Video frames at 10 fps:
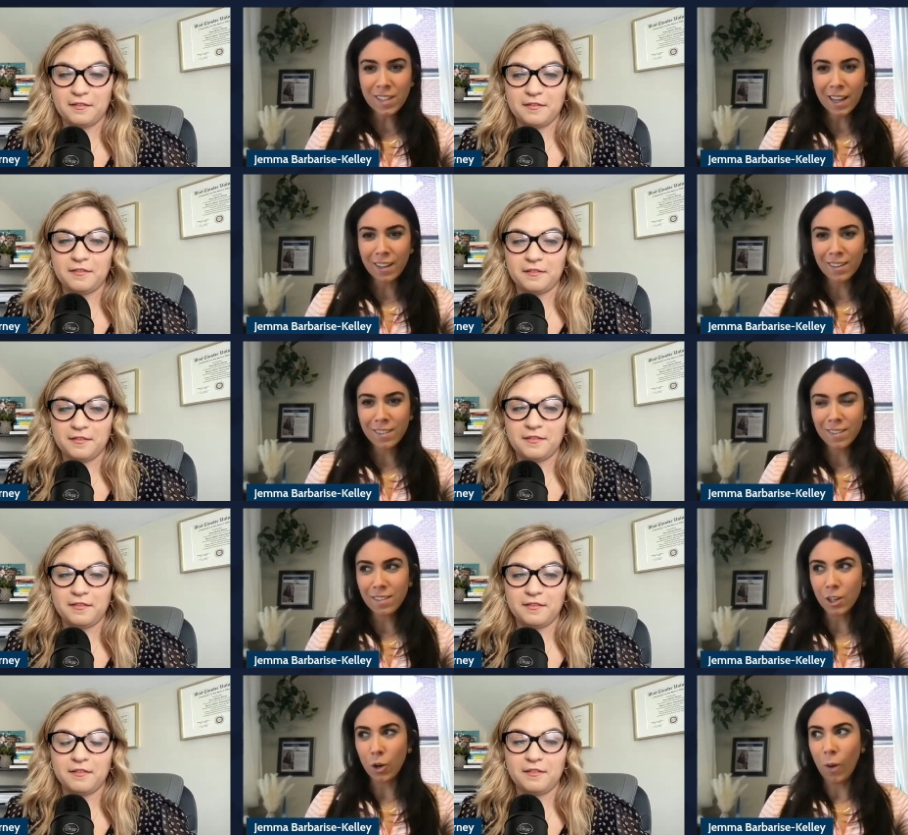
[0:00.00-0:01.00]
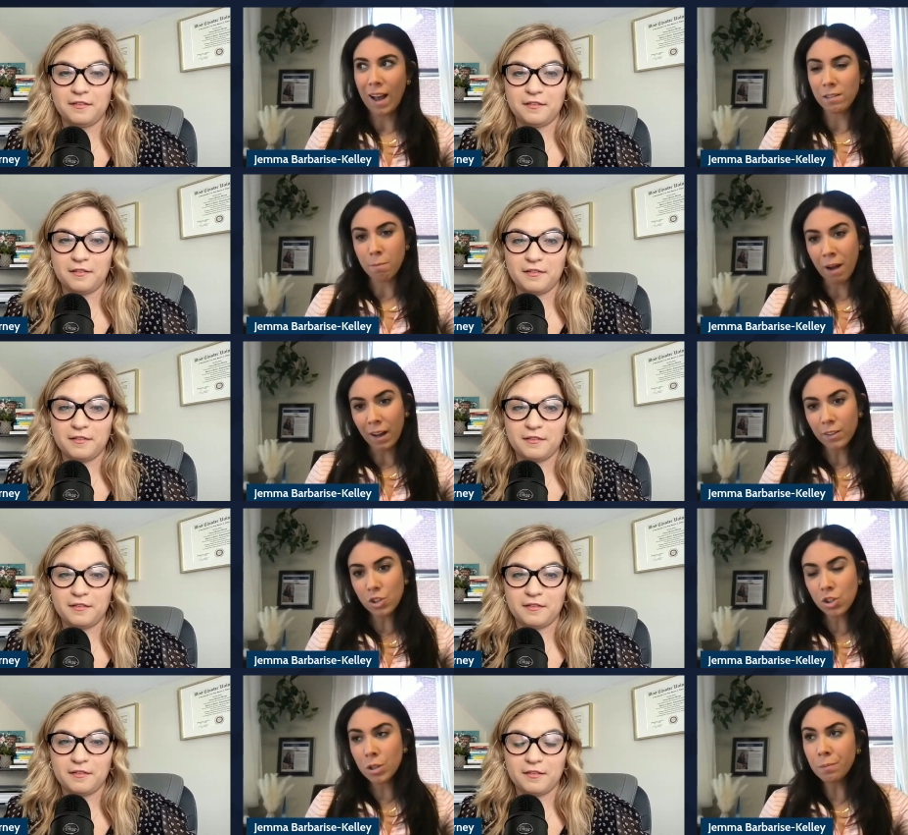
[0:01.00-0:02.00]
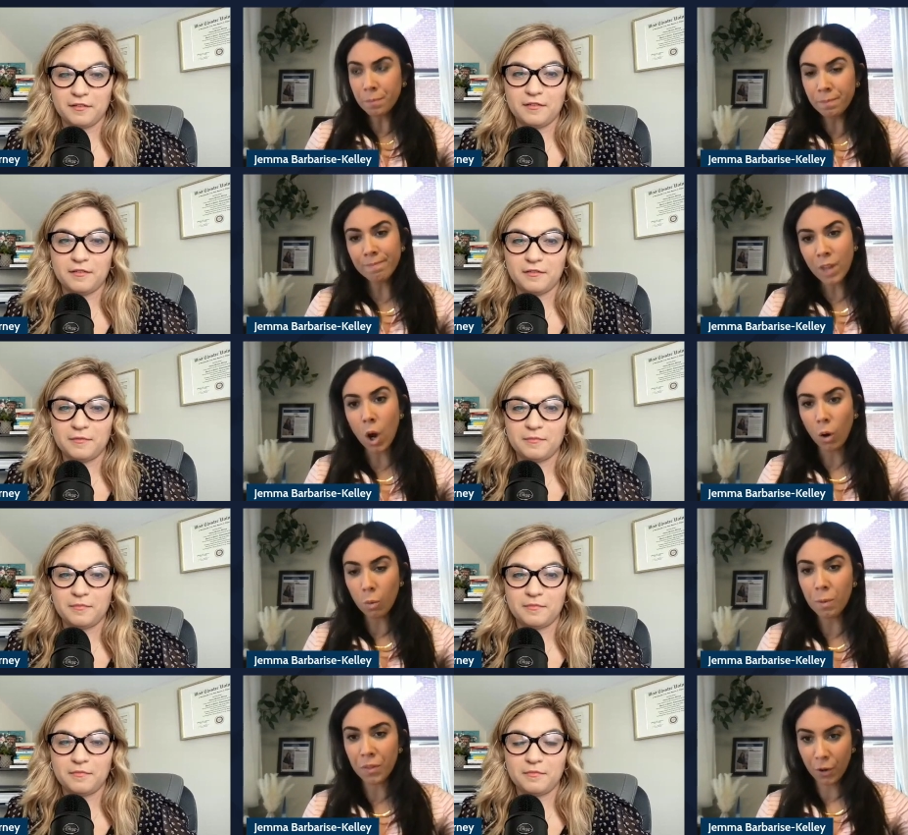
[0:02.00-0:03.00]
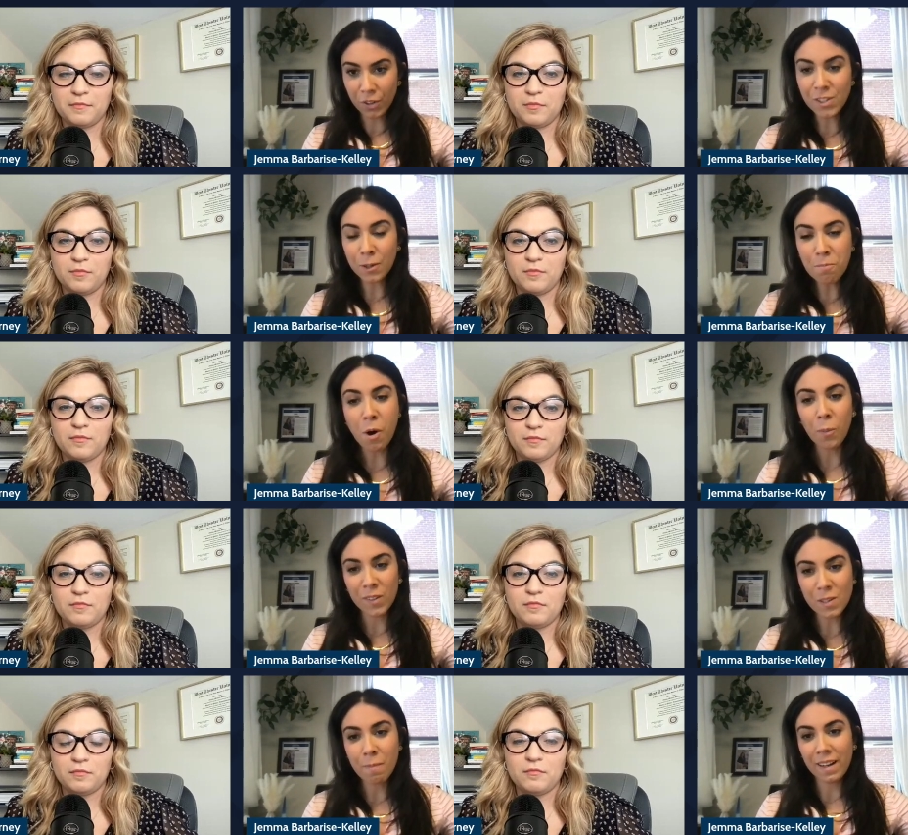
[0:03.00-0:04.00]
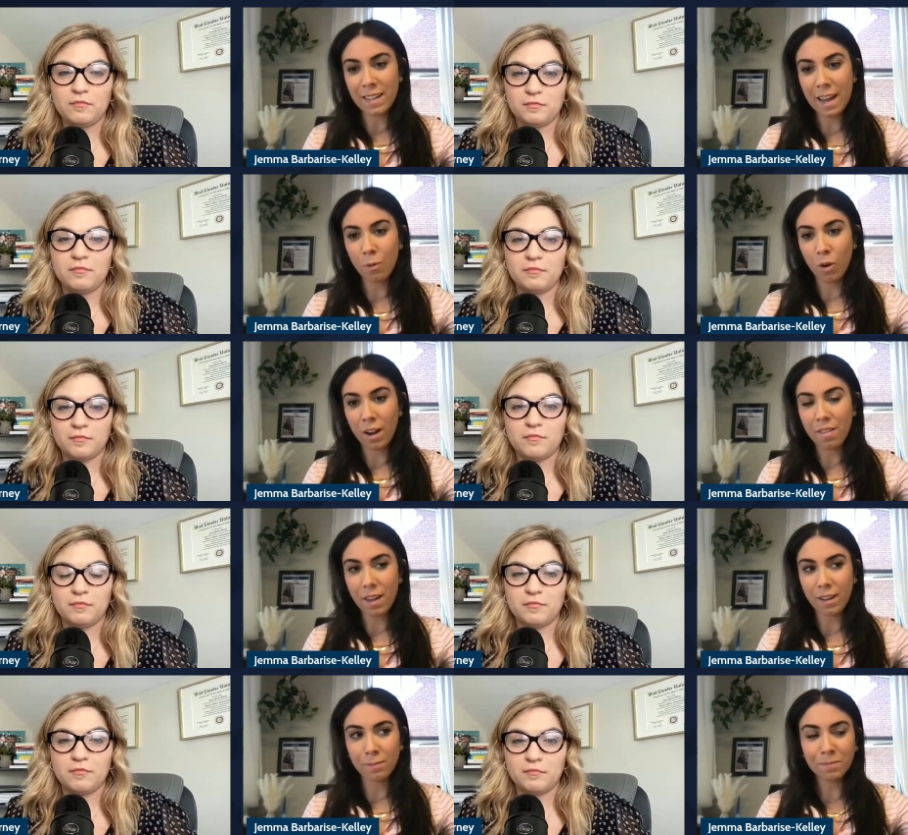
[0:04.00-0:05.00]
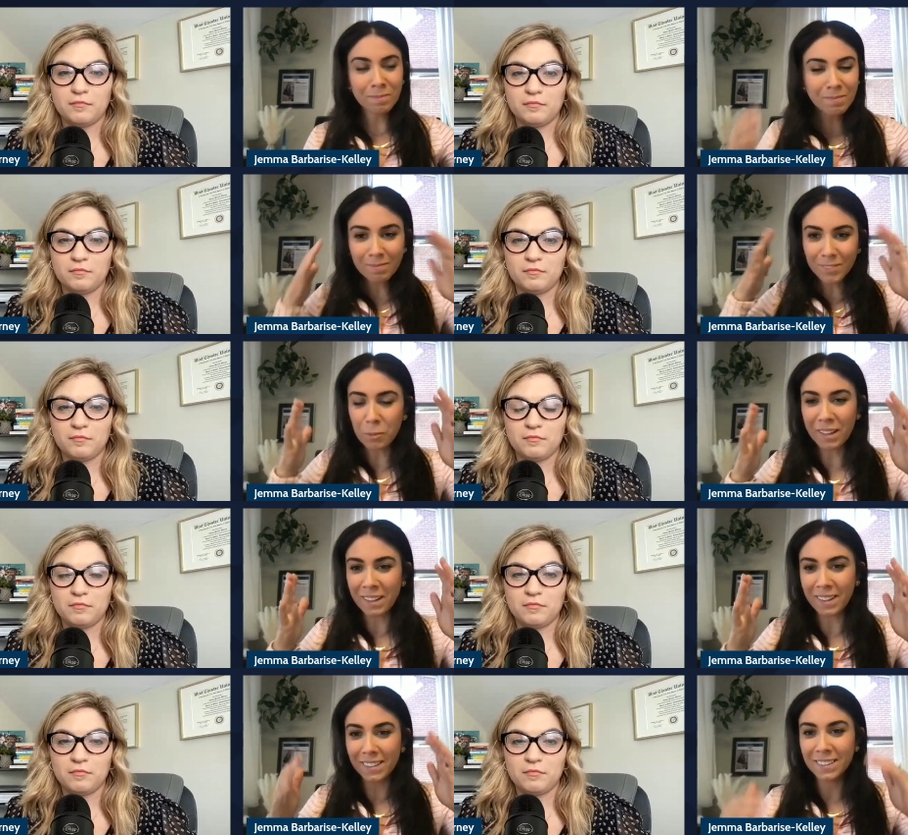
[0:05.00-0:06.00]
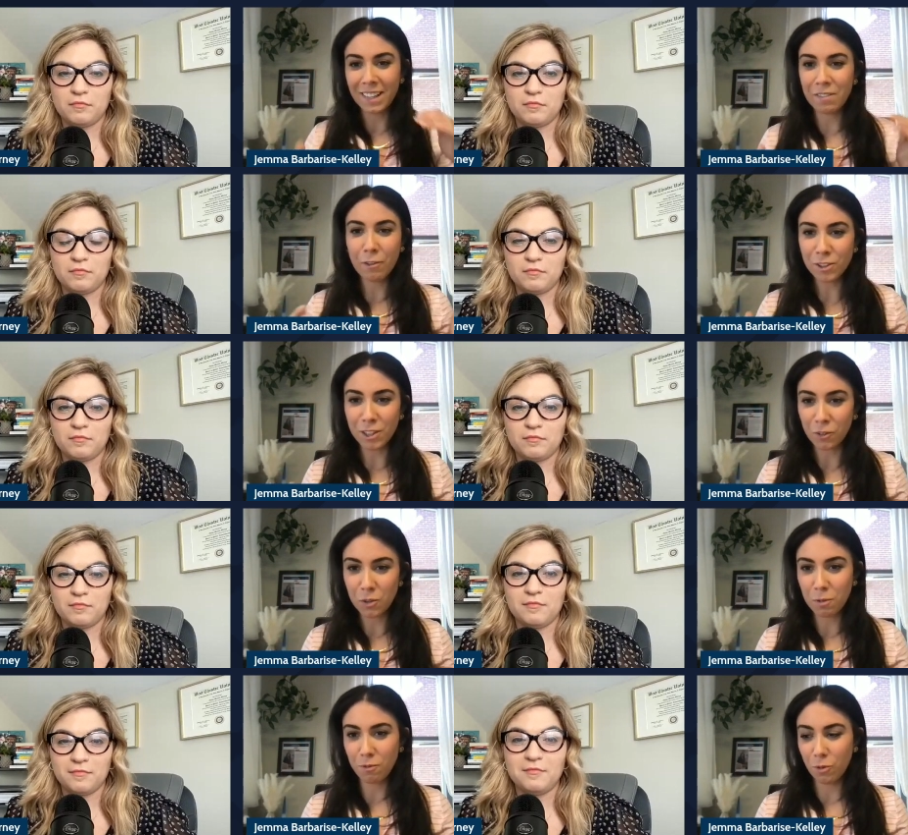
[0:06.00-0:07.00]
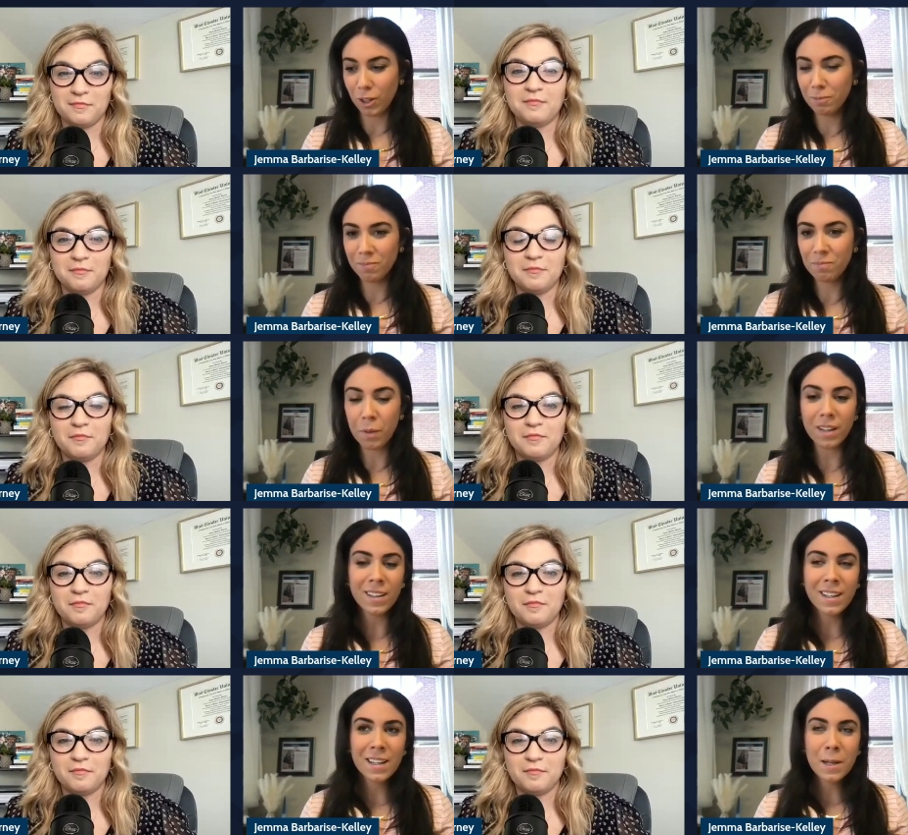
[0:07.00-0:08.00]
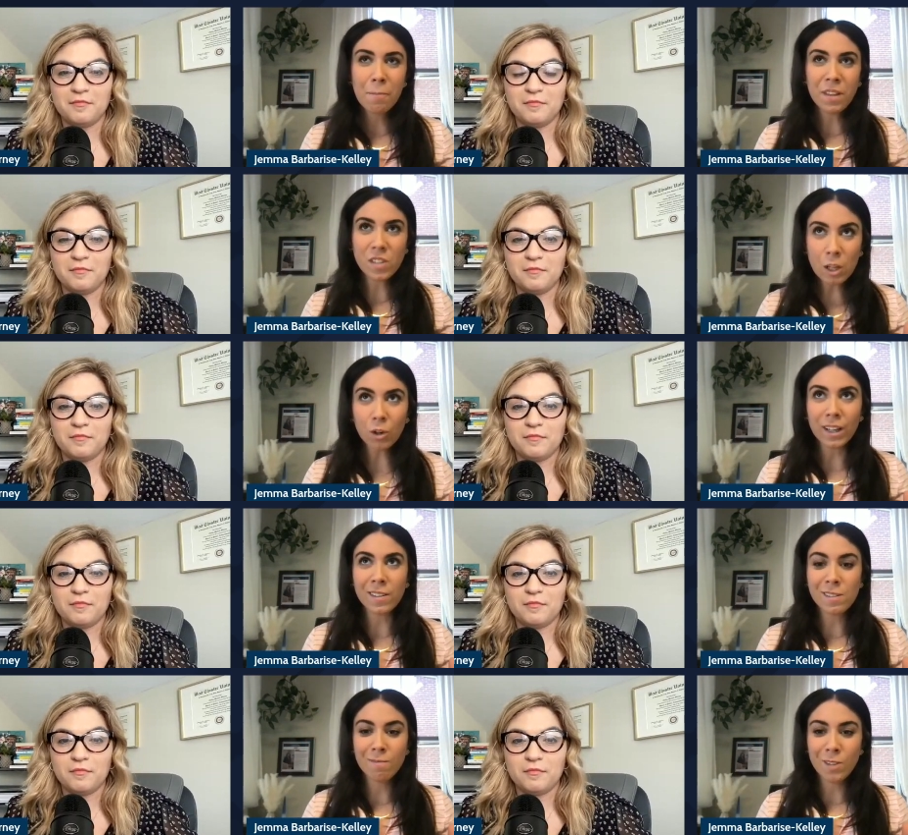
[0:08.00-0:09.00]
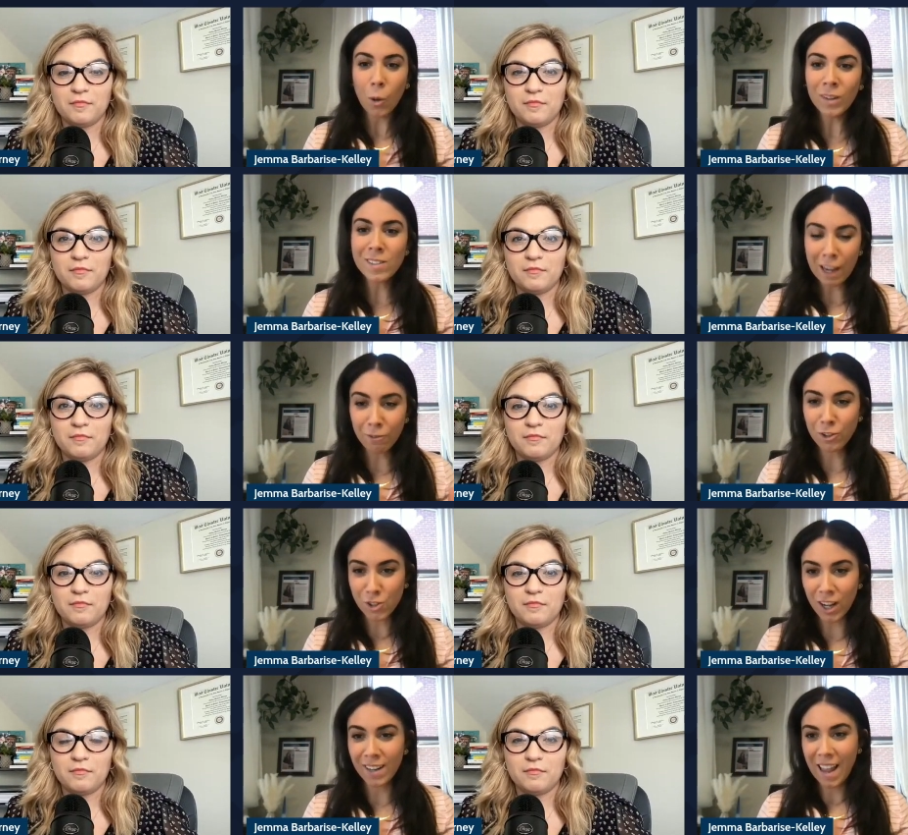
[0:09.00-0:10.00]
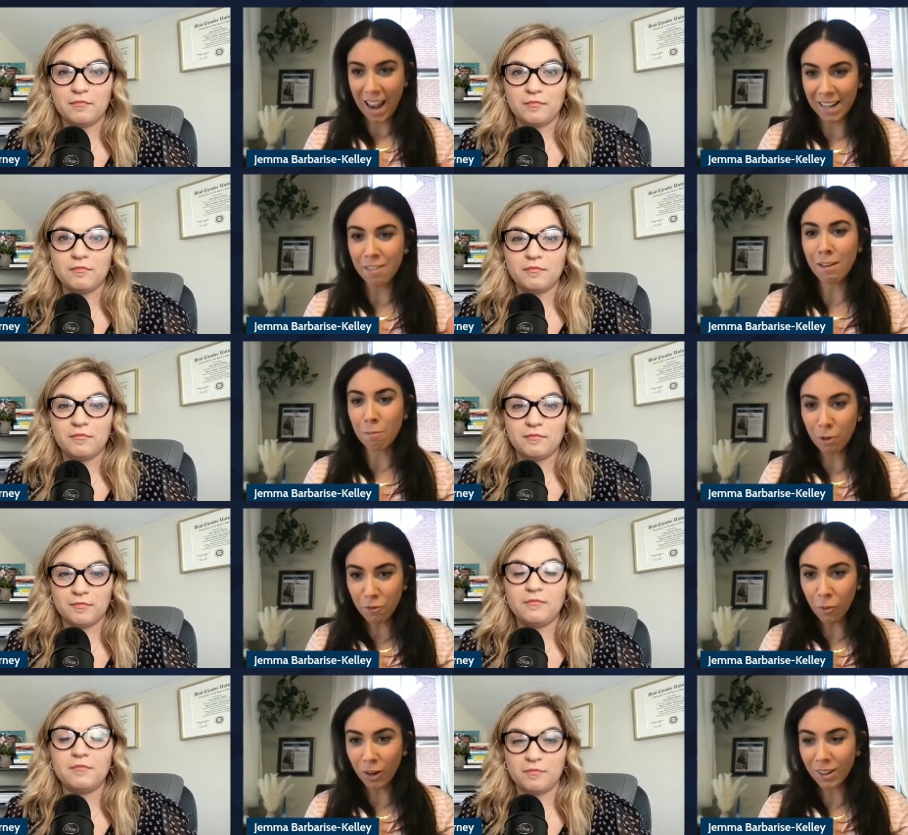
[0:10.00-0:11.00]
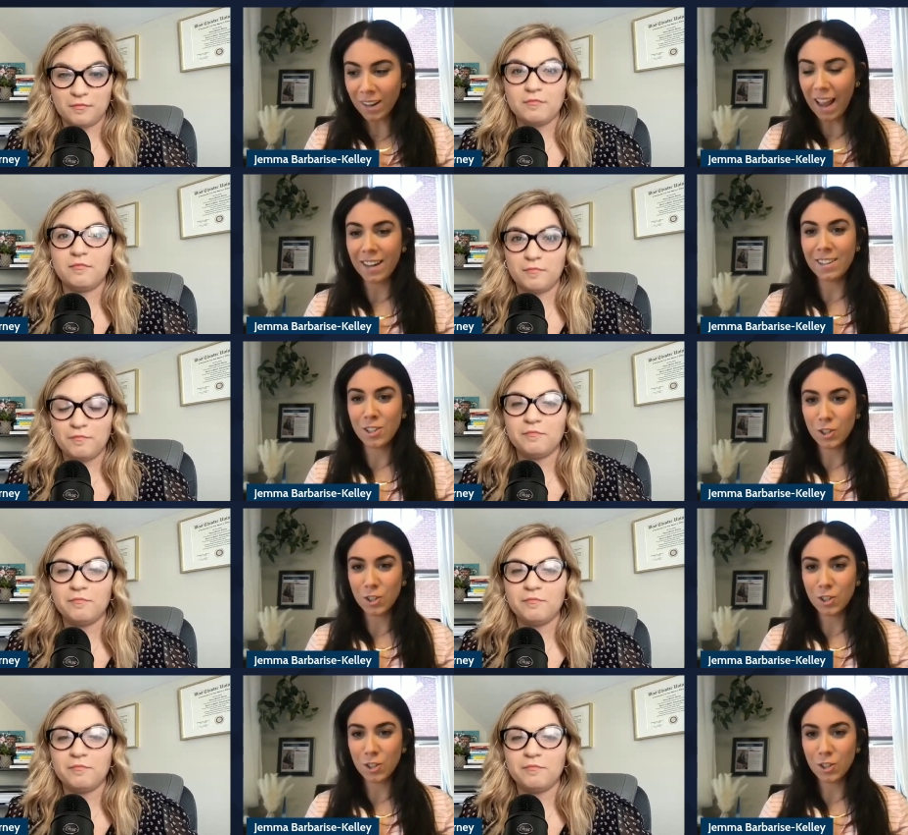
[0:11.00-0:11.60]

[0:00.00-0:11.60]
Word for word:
Speaker 1: it, you know, as much? No, but there are still moments in my day where I think, oh my God, I've never done this before. But the secret is no one's ever done anything before, and